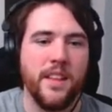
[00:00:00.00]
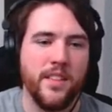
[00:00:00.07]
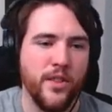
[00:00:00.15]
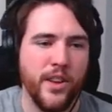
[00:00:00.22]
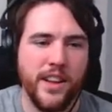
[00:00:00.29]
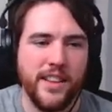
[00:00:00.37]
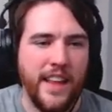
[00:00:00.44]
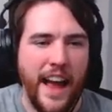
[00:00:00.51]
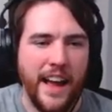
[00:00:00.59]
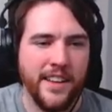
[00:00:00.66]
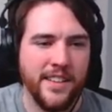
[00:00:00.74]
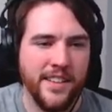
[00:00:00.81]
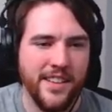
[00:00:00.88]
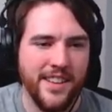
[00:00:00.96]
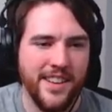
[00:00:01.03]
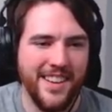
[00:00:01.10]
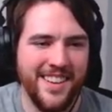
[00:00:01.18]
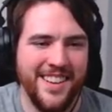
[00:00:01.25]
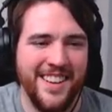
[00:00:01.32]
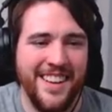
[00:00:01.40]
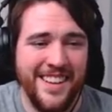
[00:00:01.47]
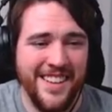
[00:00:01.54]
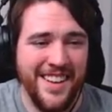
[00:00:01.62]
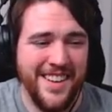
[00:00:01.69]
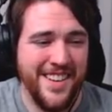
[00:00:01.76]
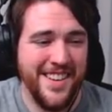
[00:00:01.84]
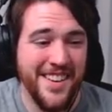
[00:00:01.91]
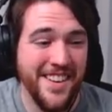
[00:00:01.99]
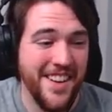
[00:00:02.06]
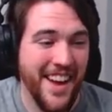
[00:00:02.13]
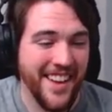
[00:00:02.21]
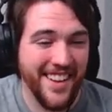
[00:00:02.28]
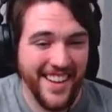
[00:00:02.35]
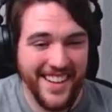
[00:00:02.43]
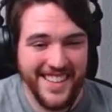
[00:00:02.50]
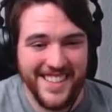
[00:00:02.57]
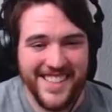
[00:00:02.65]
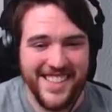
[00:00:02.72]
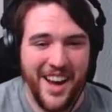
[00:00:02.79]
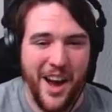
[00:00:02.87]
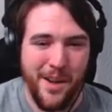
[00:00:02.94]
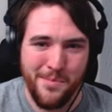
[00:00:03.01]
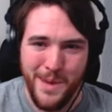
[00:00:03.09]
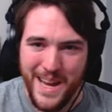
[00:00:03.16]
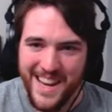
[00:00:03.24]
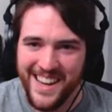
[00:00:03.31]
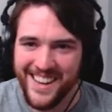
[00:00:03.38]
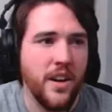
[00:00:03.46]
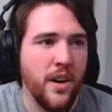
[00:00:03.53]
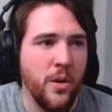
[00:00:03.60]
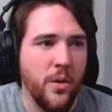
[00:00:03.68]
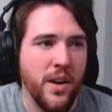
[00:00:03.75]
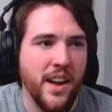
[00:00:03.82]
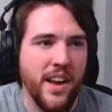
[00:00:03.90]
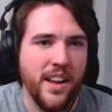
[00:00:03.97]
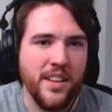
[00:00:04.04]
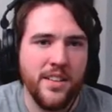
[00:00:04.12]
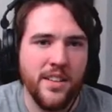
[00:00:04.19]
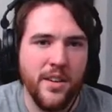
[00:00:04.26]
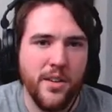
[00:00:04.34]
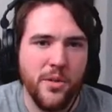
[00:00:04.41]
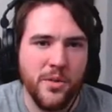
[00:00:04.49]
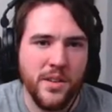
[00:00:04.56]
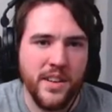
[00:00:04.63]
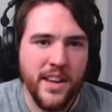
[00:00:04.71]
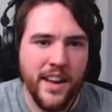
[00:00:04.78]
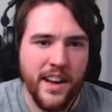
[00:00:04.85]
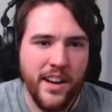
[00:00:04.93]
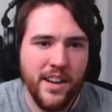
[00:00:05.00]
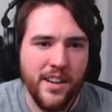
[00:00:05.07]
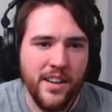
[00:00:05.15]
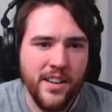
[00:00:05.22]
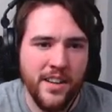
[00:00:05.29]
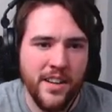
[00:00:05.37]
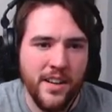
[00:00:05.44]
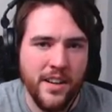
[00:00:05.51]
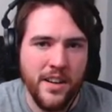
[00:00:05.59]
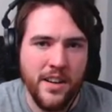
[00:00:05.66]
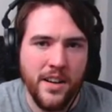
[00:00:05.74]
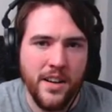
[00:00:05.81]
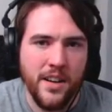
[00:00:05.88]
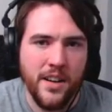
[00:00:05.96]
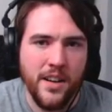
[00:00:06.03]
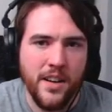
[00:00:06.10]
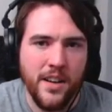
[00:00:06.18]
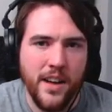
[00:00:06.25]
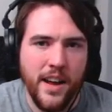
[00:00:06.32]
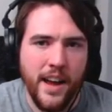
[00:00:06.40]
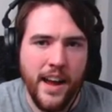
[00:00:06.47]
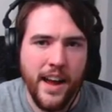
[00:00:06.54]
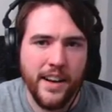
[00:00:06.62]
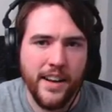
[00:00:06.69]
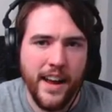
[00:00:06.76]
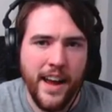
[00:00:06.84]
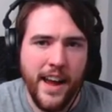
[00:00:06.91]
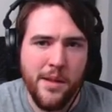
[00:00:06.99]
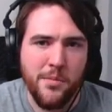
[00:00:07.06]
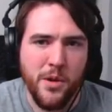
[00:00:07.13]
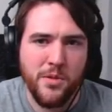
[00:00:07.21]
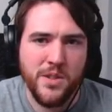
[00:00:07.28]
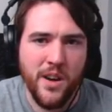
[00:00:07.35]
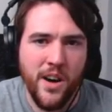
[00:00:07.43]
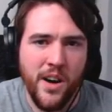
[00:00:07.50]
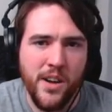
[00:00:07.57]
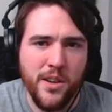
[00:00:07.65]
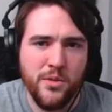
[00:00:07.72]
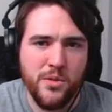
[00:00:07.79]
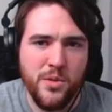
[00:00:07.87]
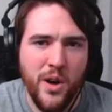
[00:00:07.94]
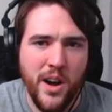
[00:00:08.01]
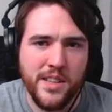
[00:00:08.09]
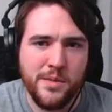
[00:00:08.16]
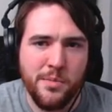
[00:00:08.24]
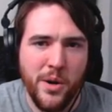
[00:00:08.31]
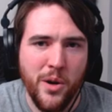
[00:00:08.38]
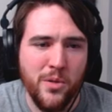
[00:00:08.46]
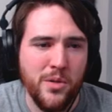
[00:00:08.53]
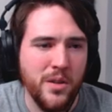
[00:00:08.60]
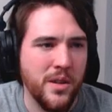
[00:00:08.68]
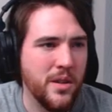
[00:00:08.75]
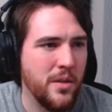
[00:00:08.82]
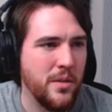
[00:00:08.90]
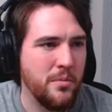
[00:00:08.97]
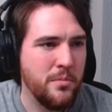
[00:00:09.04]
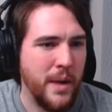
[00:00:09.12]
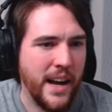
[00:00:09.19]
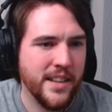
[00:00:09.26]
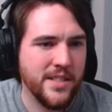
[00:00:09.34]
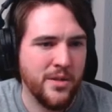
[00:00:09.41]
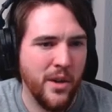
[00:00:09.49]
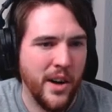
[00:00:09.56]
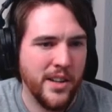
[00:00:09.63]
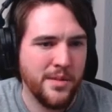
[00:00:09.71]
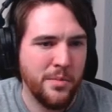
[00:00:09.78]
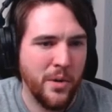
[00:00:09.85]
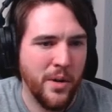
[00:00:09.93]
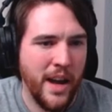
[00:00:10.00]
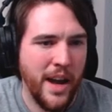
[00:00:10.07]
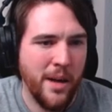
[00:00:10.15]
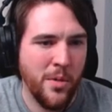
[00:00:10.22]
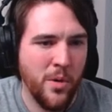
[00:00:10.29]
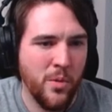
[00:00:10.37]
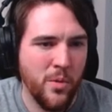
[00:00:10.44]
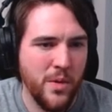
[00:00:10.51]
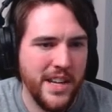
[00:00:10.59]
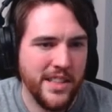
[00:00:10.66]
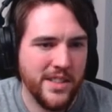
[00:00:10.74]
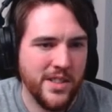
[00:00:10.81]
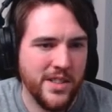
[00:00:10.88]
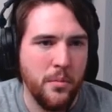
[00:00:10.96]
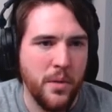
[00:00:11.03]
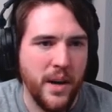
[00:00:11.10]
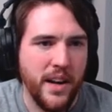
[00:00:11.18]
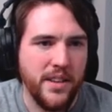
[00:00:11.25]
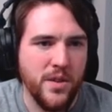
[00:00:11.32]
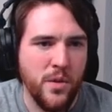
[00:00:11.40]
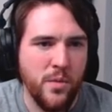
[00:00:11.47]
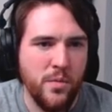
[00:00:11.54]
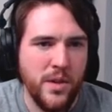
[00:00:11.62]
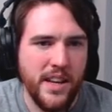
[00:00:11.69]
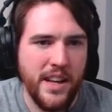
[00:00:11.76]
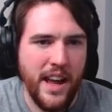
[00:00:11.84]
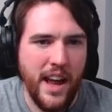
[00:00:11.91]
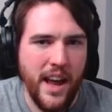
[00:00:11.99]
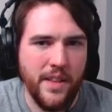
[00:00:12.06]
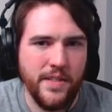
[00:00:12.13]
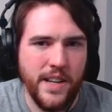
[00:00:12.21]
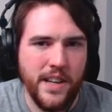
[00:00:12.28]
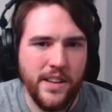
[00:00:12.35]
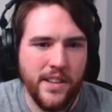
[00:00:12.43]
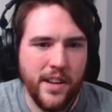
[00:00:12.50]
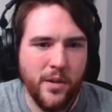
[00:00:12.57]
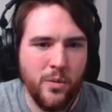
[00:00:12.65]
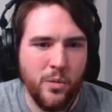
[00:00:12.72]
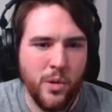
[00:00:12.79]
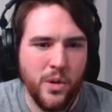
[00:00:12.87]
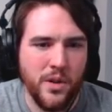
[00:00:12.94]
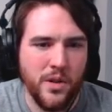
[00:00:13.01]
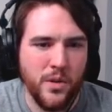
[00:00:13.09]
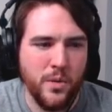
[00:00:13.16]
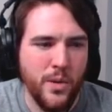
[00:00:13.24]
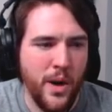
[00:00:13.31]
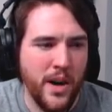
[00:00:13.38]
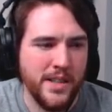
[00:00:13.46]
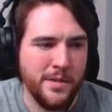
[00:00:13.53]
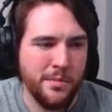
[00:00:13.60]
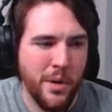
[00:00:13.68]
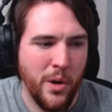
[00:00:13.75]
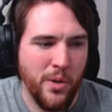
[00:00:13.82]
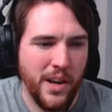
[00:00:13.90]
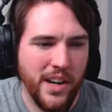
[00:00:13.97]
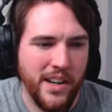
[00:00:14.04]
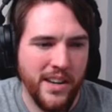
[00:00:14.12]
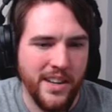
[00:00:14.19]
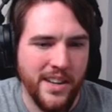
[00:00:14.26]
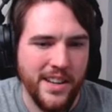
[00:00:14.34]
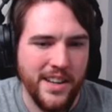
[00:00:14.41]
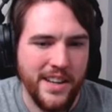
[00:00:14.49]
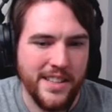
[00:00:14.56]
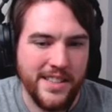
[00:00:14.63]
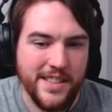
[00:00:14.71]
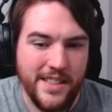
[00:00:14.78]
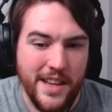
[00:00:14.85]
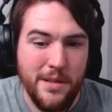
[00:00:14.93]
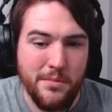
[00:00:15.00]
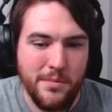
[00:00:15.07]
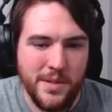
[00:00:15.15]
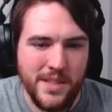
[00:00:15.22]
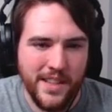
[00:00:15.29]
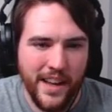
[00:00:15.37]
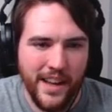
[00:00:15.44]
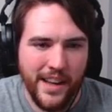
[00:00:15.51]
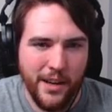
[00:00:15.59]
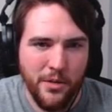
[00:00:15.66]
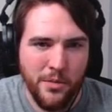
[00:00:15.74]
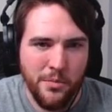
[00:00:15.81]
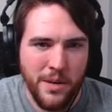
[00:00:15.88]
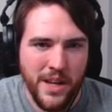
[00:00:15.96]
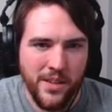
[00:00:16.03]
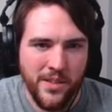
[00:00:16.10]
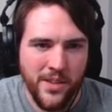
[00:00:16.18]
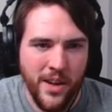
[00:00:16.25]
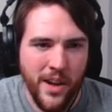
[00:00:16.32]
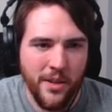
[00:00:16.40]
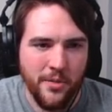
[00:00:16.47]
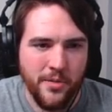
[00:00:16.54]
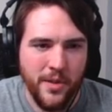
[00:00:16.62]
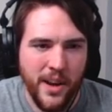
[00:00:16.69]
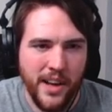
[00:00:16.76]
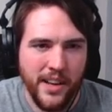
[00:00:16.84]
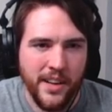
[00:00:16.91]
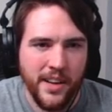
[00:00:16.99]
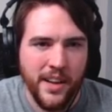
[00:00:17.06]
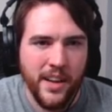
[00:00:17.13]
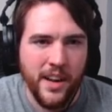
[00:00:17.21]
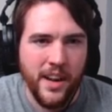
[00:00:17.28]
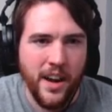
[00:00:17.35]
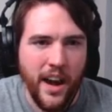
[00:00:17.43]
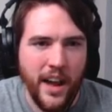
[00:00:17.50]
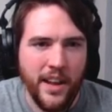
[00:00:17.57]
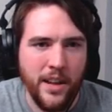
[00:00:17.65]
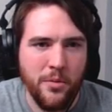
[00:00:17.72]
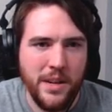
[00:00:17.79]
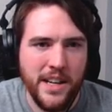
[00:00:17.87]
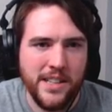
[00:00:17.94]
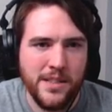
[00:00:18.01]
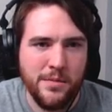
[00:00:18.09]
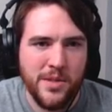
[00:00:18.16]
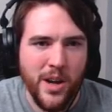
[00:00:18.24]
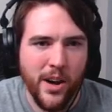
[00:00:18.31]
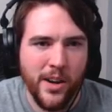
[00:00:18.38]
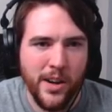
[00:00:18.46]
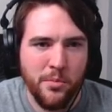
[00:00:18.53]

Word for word: Look at that. Nothing could stop me. Oh, hello there. Add ammo to auto crossbow. Max crossbow ammo reached. But I don't really have anything worth crossbowing. It seems like it would be a lot of fun. I think we need some target